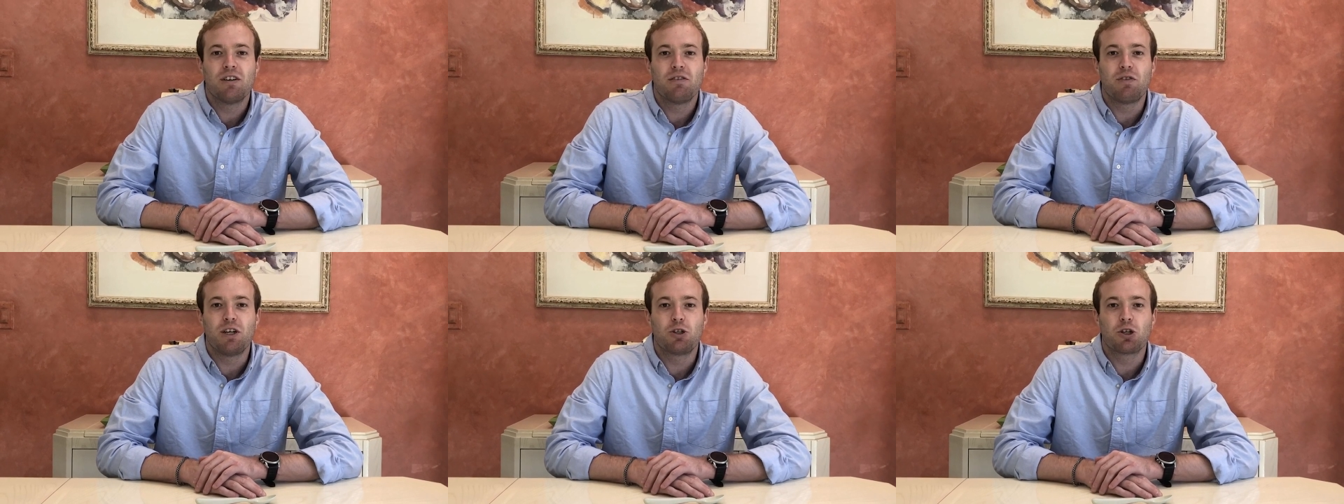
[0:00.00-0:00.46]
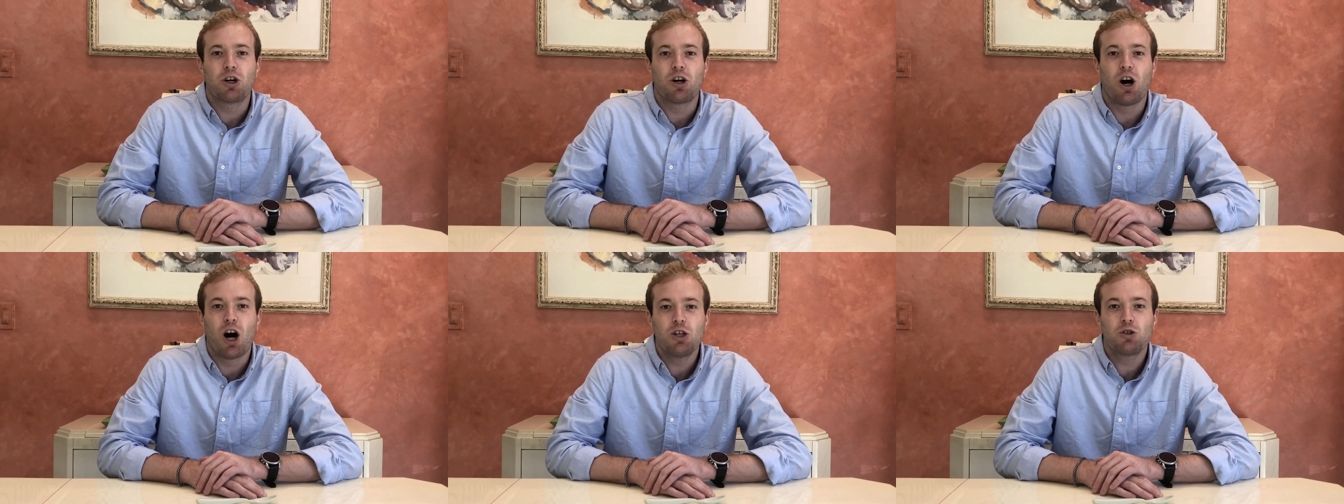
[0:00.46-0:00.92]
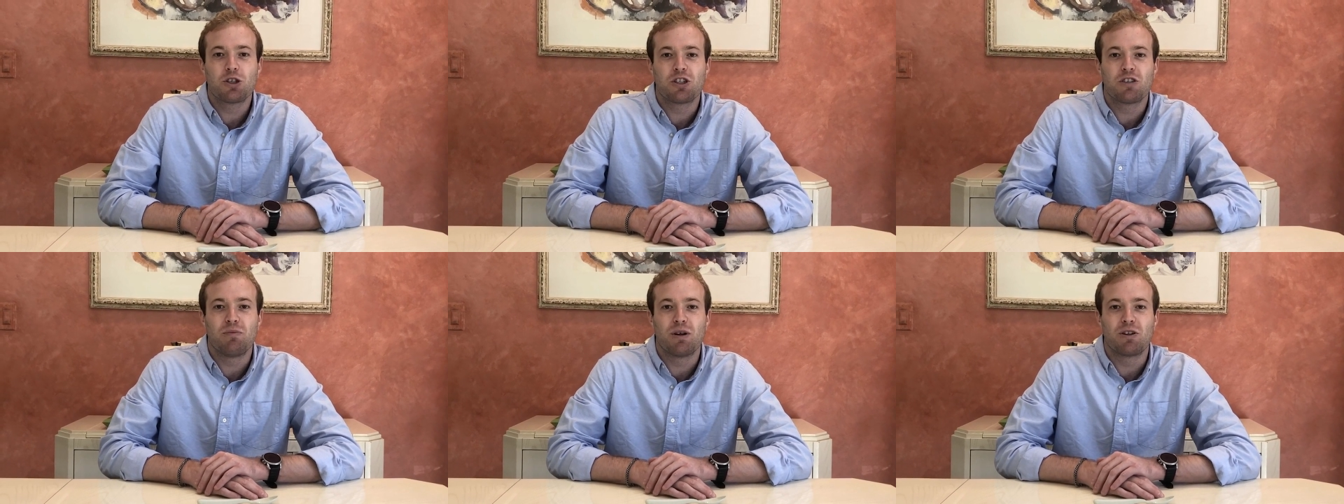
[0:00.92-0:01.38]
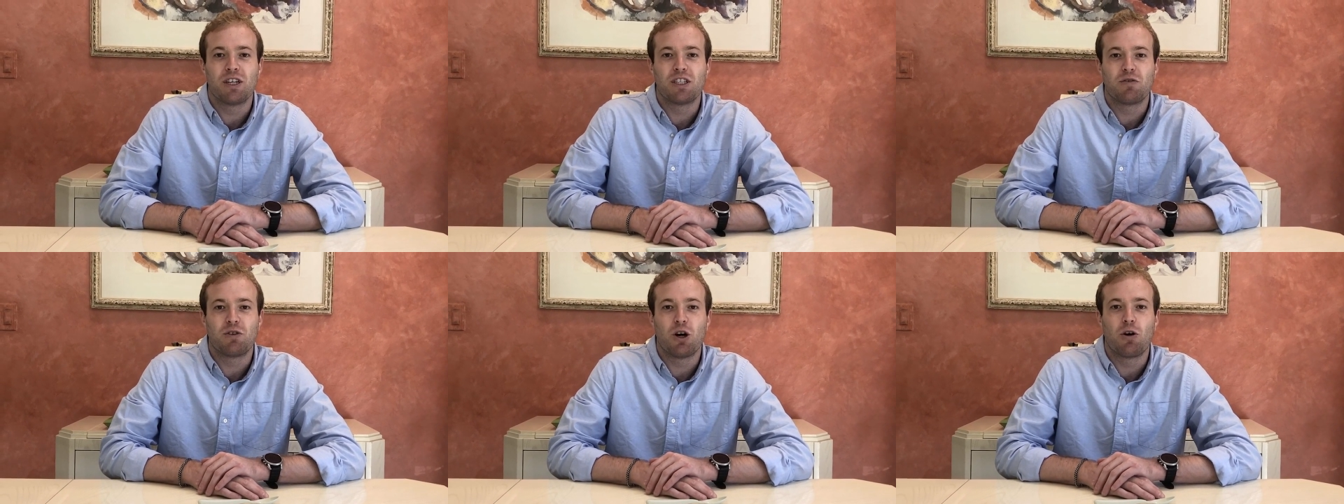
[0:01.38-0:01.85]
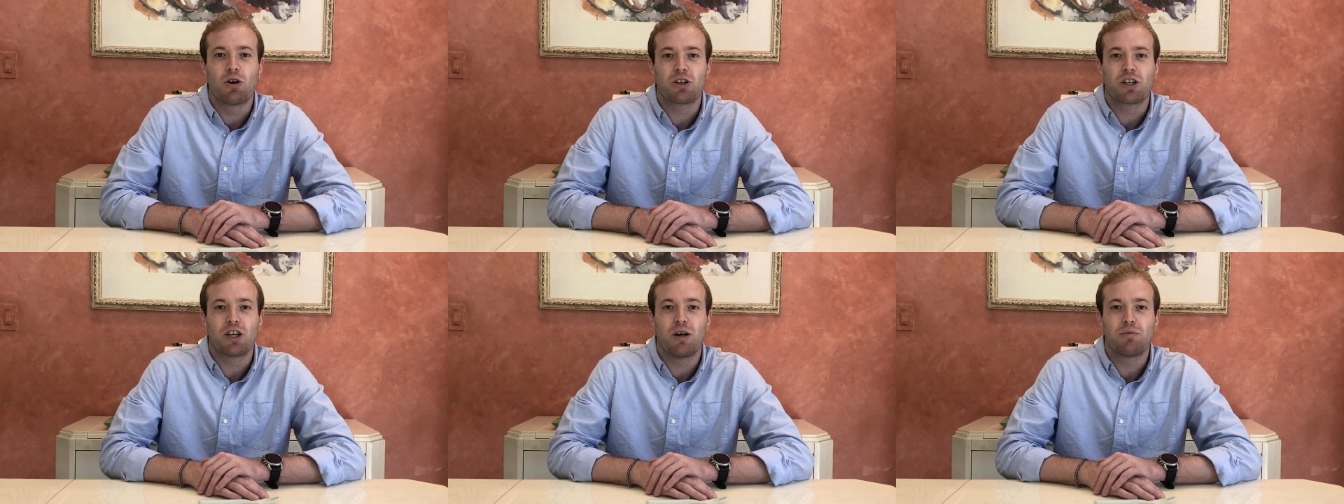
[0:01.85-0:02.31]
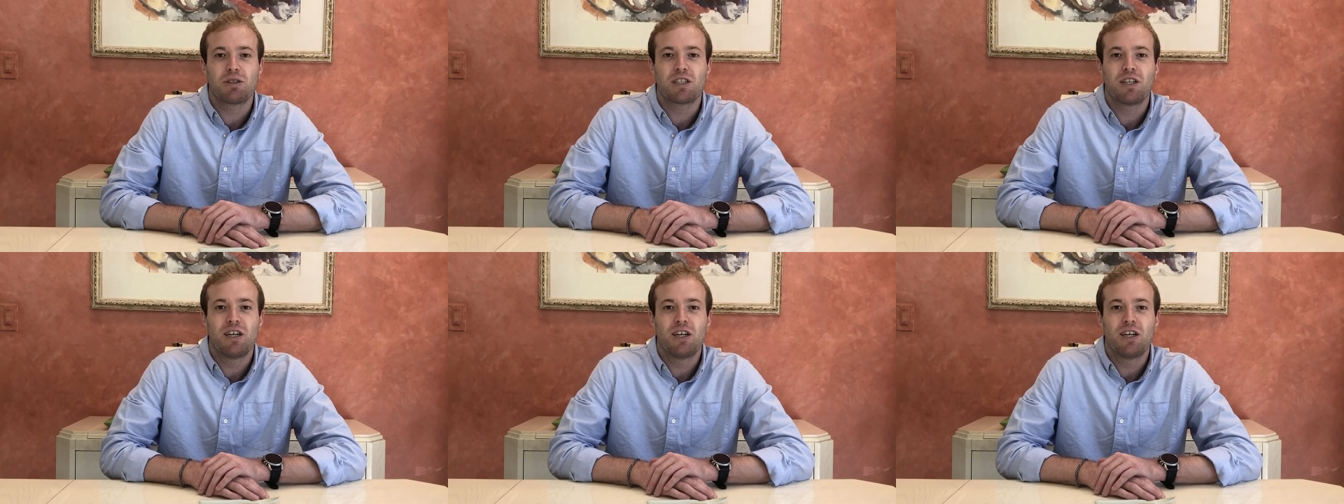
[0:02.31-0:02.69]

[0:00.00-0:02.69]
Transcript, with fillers: featured on hundreds of millions of yogurt cups,